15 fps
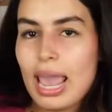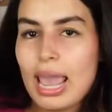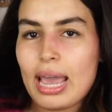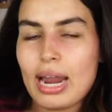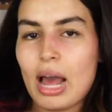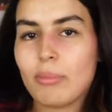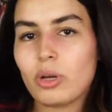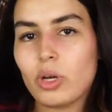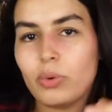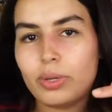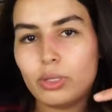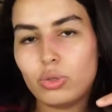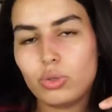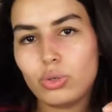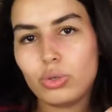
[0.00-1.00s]
And I'm
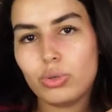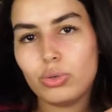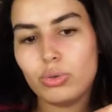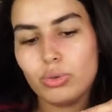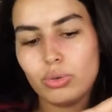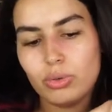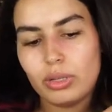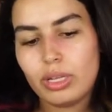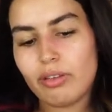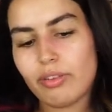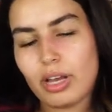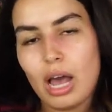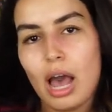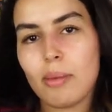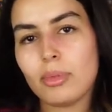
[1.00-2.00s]
going to leave
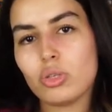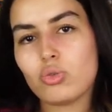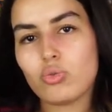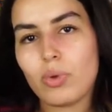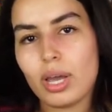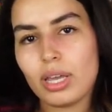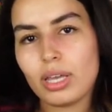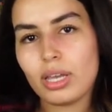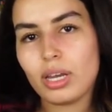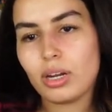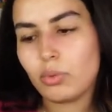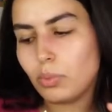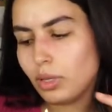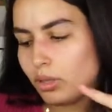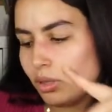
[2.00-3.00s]
a comment right
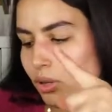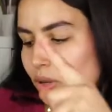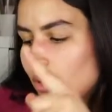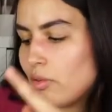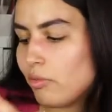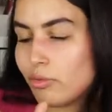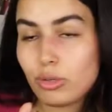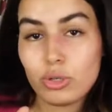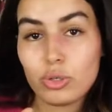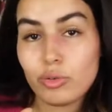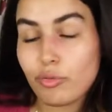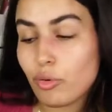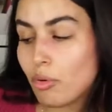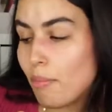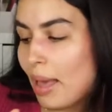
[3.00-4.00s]
here with the version
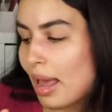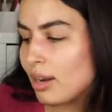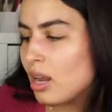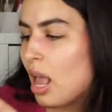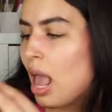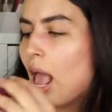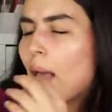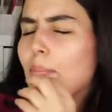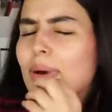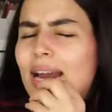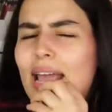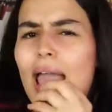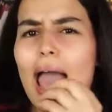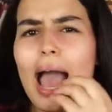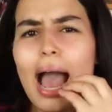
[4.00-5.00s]
for men, but
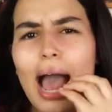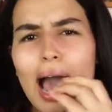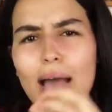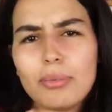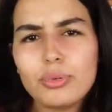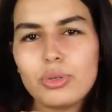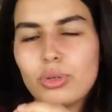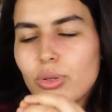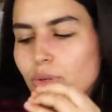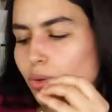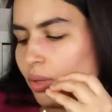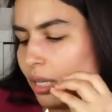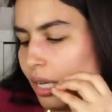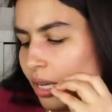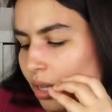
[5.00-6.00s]
I
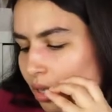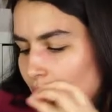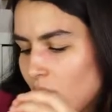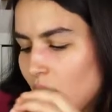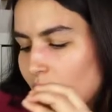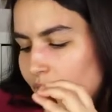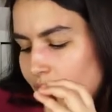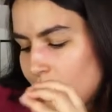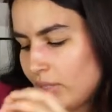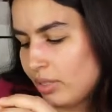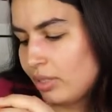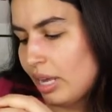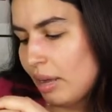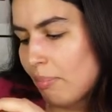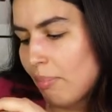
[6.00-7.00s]
absolutely love this
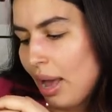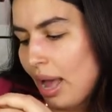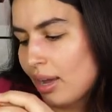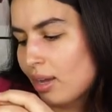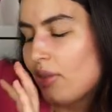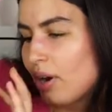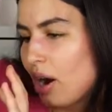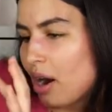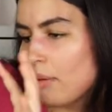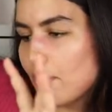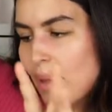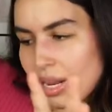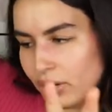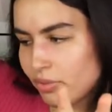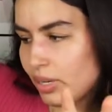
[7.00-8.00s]
day pack. There are
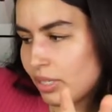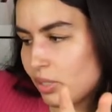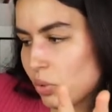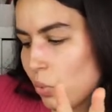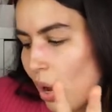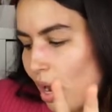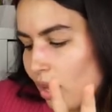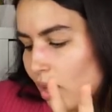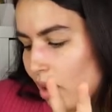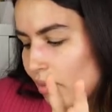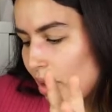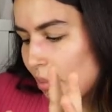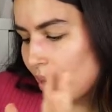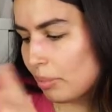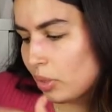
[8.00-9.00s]
many reasons why I love
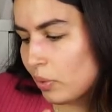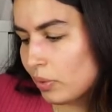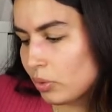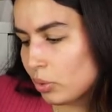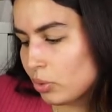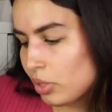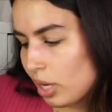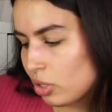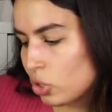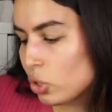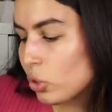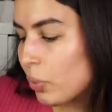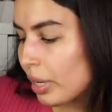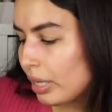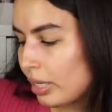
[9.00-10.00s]
it, but I'm going to
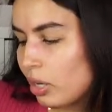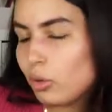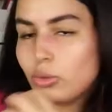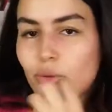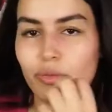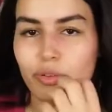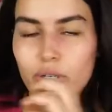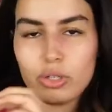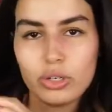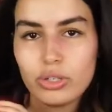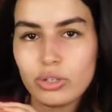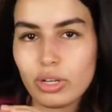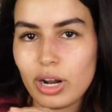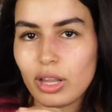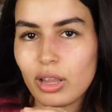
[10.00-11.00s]
touch quickly on the
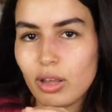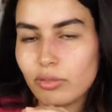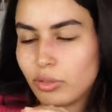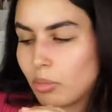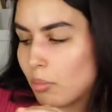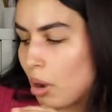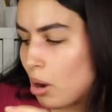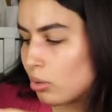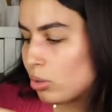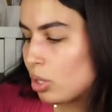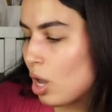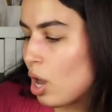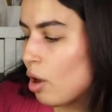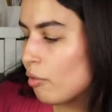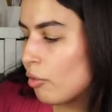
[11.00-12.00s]
features that I love the
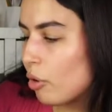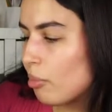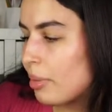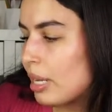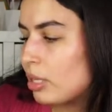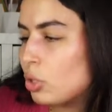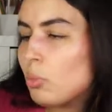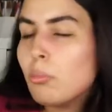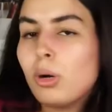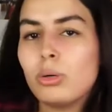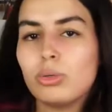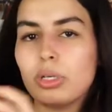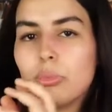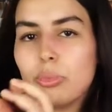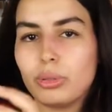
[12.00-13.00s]
most. For me, the
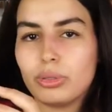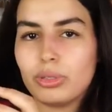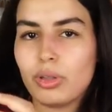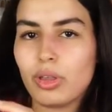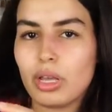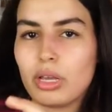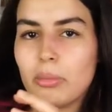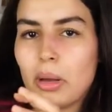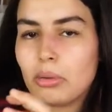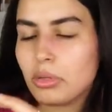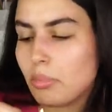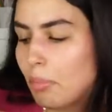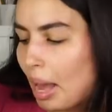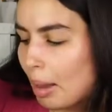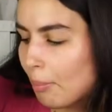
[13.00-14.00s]
most important thing
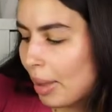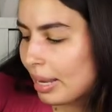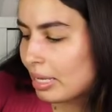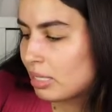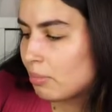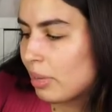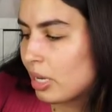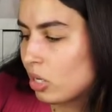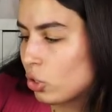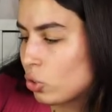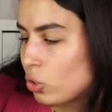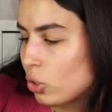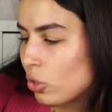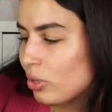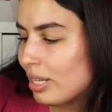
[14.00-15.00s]
about a backpack is making
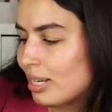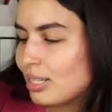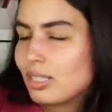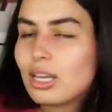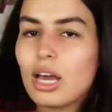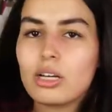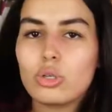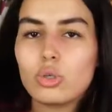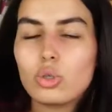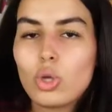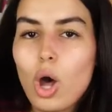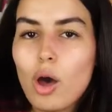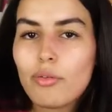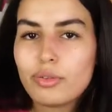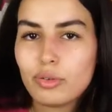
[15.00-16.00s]
sure that it's got a
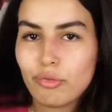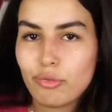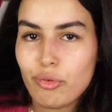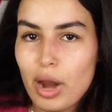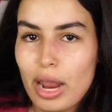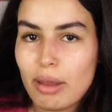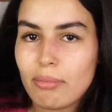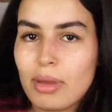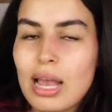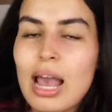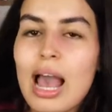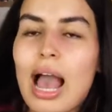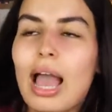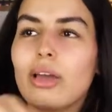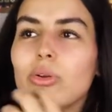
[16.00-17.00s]
soft frame.
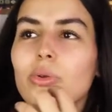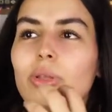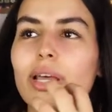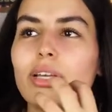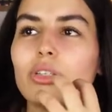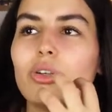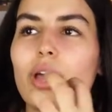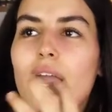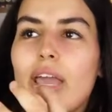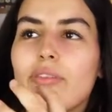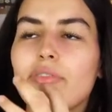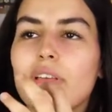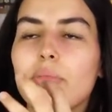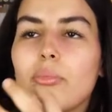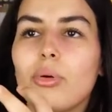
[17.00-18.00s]
I don't like the
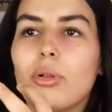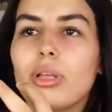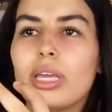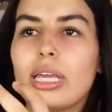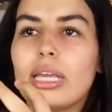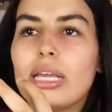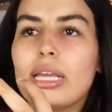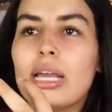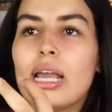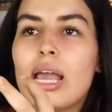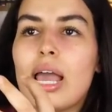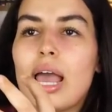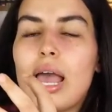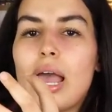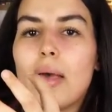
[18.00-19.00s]
heavy, bulky
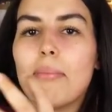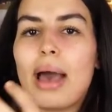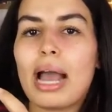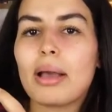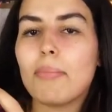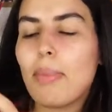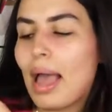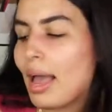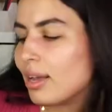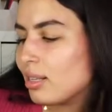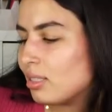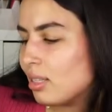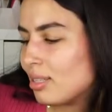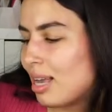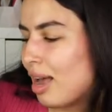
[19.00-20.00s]

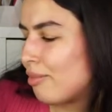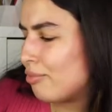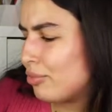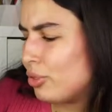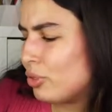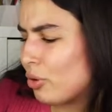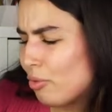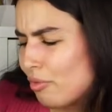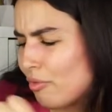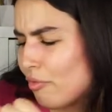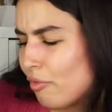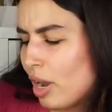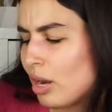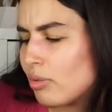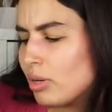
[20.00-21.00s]
backpacks that have, you know,
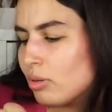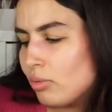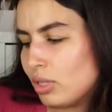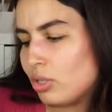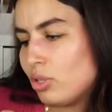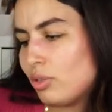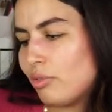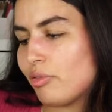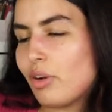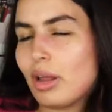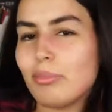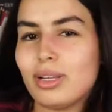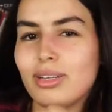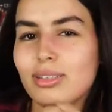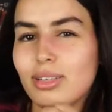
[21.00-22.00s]
very rigid
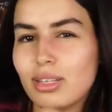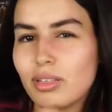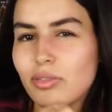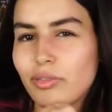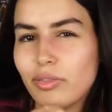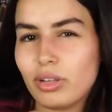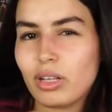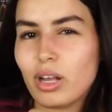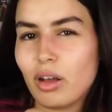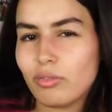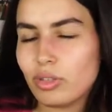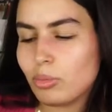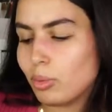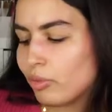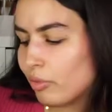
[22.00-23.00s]
frame that it doesn't feel
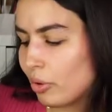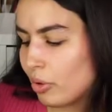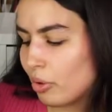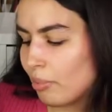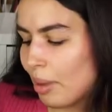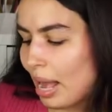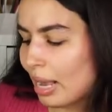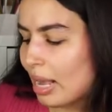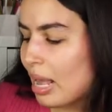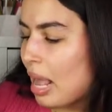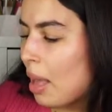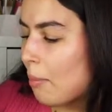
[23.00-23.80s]
comfortable for your bag.